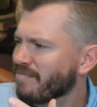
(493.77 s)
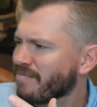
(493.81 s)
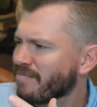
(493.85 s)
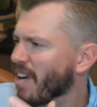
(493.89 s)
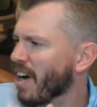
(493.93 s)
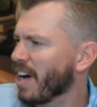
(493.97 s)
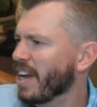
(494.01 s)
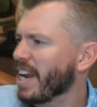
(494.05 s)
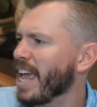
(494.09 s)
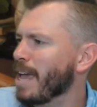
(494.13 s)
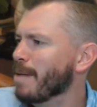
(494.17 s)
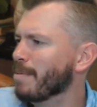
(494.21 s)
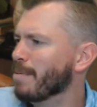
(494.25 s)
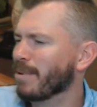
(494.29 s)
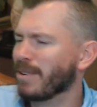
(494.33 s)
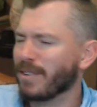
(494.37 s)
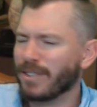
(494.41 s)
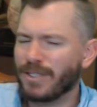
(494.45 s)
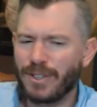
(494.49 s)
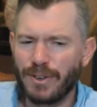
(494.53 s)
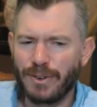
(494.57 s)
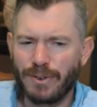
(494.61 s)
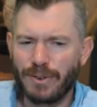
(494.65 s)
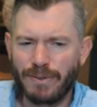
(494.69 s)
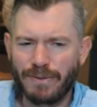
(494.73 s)
unable
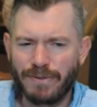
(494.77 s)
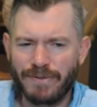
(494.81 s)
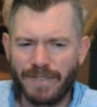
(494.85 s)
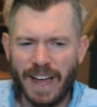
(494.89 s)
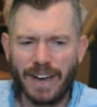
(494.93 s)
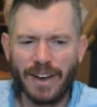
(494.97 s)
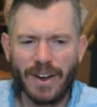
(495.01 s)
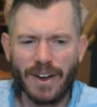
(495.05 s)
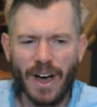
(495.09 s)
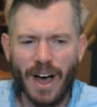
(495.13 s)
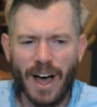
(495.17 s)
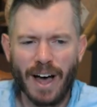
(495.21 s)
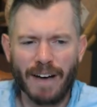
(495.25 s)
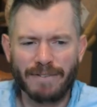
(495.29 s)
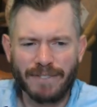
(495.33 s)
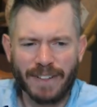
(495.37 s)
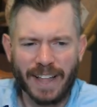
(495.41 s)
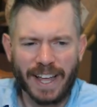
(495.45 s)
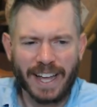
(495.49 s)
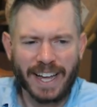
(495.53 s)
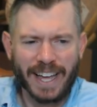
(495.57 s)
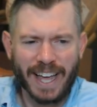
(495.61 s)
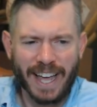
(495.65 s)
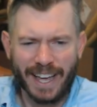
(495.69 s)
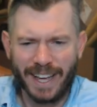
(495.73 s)
to fend off
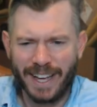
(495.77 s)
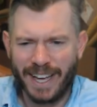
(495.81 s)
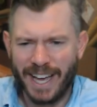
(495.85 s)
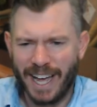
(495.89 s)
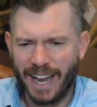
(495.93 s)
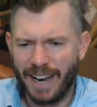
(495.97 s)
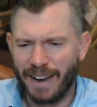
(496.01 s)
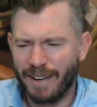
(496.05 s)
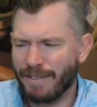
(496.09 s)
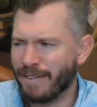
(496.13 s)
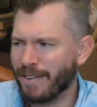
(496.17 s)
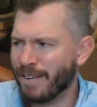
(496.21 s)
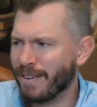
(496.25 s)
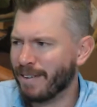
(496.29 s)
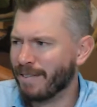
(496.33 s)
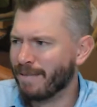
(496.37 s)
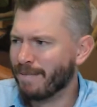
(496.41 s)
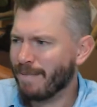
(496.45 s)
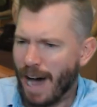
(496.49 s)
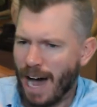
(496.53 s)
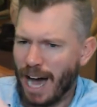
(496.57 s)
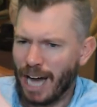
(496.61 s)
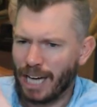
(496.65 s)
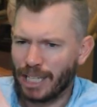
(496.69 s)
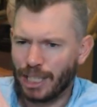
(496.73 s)
like a kind of
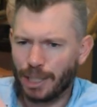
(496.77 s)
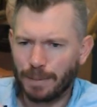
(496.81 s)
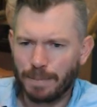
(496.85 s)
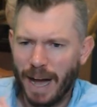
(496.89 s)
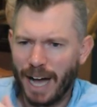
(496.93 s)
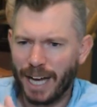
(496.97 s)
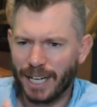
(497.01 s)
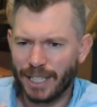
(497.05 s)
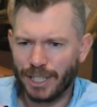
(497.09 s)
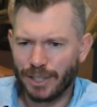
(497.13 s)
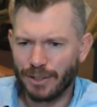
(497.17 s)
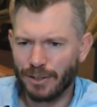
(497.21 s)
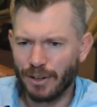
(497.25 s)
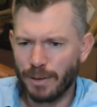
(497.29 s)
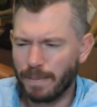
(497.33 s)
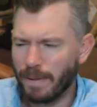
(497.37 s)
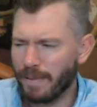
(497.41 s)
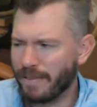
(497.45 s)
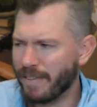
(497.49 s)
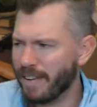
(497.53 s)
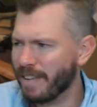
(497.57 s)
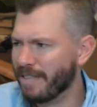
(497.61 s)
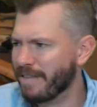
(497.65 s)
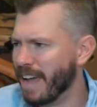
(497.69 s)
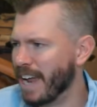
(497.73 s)
hodgepodge group
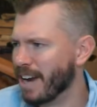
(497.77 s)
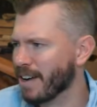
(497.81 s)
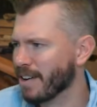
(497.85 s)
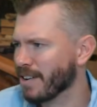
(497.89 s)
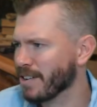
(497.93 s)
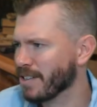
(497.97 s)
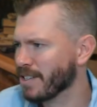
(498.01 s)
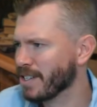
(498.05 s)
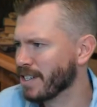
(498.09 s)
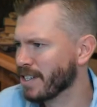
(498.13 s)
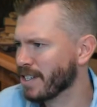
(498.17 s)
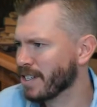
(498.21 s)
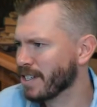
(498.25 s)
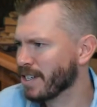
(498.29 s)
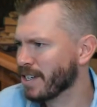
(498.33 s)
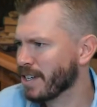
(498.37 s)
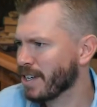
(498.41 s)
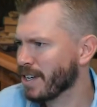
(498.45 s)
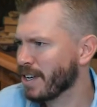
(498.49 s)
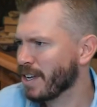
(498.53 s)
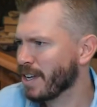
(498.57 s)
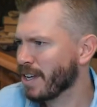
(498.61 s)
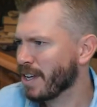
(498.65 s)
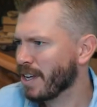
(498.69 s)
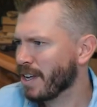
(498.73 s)
of invaders?
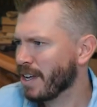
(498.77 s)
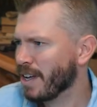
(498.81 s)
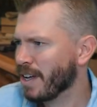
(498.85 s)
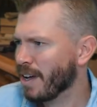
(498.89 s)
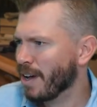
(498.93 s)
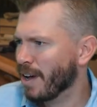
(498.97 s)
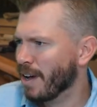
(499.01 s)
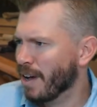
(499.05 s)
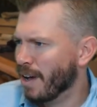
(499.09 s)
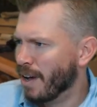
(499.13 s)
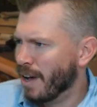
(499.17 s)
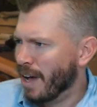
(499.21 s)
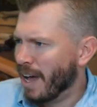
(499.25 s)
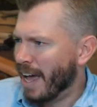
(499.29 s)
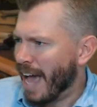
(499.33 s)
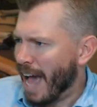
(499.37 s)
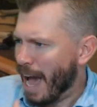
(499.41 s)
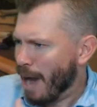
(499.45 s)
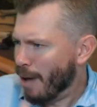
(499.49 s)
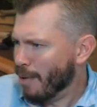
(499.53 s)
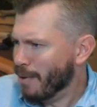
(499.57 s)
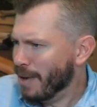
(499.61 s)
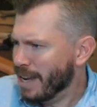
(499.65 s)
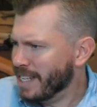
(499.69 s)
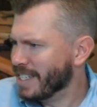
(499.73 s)

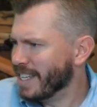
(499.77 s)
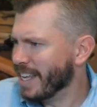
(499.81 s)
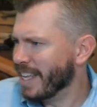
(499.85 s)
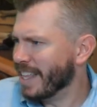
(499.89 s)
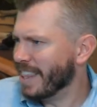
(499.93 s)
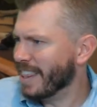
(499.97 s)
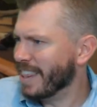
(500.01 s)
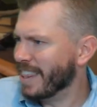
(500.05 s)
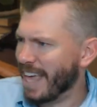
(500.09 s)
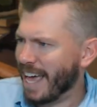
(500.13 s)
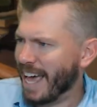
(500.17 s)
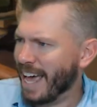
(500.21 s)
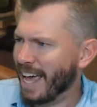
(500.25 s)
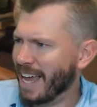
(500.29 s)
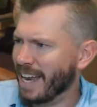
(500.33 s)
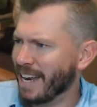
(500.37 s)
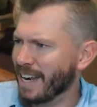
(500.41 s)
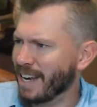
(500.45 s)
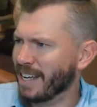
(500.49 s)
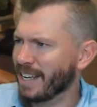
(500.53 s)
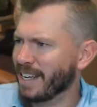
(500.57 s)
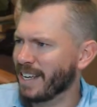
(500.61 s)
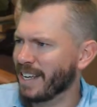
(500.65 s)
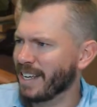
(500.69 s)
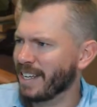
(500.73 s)
how is it that
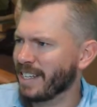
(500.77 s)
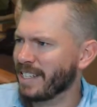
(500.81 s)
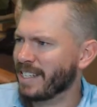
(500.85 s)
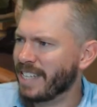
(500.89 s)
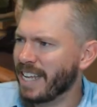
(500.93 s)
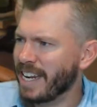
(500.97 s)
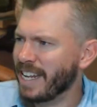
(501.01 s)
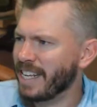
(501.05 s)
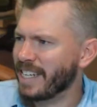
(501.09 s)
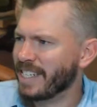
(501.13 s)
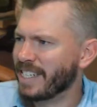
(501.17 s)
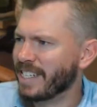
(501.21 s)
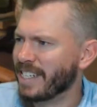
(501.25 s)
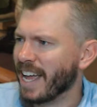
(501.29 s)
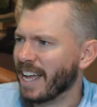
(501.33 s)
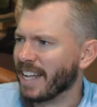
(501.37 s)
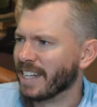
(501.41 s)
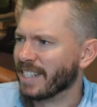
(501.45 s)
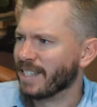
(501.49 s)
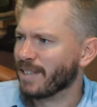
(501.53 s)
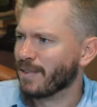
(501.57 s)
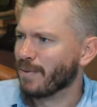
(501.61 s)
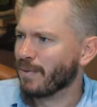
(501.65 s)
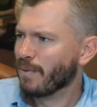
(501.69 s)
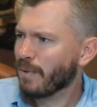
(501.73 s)
city
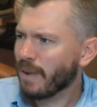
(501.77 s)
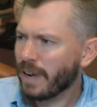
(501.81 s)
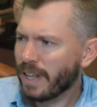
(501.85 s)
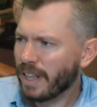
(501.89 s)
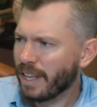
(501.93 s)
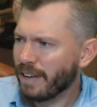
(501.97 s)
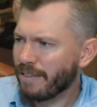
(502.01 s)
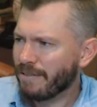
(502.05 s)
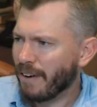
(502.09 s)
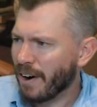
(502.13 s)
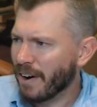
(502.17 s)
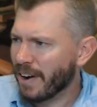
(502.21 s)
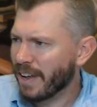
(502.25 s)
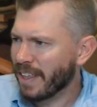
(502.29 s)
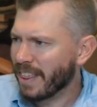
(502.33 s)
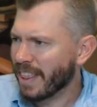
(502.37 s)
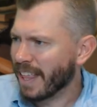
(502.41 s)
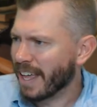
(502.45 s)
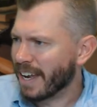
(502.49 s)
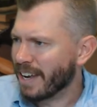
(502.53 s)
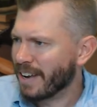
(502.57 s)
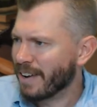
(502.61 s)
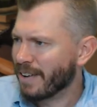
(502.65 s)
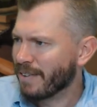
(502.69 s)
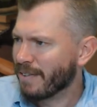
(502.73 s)
states really far
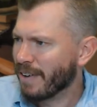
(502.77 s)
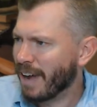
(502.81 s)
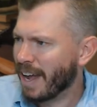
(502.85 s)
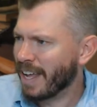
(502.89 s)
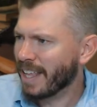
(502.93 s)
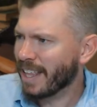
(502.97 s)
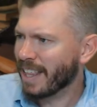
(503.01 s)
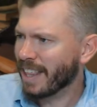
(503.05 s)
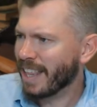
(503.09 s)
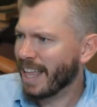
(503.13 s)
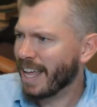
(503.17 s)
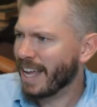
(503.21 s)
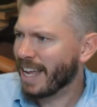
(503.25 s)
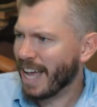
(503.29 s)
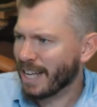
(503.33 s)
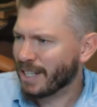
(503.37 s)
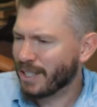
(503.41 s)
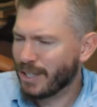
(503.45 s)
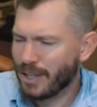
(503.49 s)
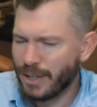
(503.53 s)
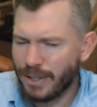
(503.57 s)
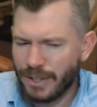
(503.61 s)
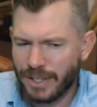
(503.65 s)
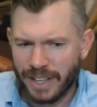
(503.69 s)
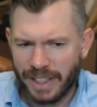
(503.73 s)
inland, right? Like
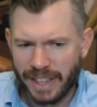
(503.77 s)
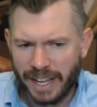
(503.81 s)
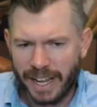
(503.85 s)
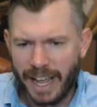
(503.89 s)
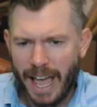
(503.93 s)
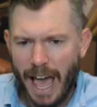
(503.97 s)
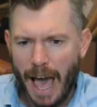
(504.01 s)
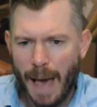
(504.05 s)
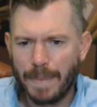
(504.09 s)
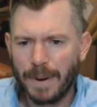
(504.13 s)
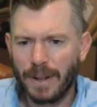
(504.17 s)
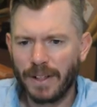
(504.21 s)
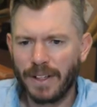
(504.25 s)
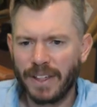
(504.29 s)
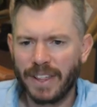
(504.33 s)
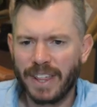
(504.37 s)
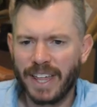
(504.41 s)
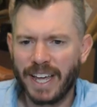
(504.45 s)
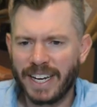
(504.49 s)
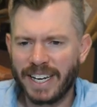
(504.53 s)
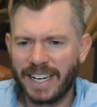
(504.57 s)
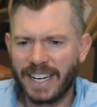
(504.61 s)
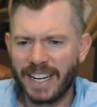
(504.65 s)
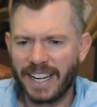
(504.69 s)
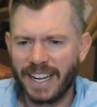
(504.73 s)
Hattusa, the capital of
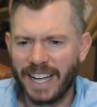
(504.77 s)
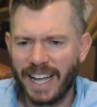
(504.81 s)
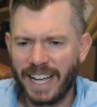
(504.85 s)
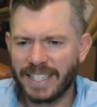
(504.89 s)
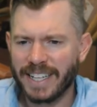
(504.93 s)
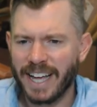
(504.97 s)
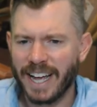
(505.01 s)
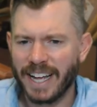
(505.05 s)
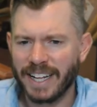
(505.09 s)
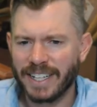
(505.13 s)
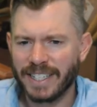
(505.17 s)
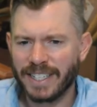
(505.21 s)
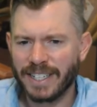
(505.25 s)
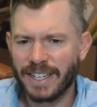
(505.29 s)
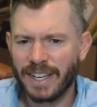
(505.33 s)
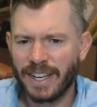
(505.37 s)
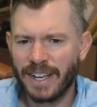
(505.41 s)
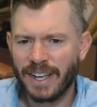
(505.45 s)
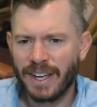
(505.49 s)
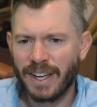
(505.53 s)
the Hittites.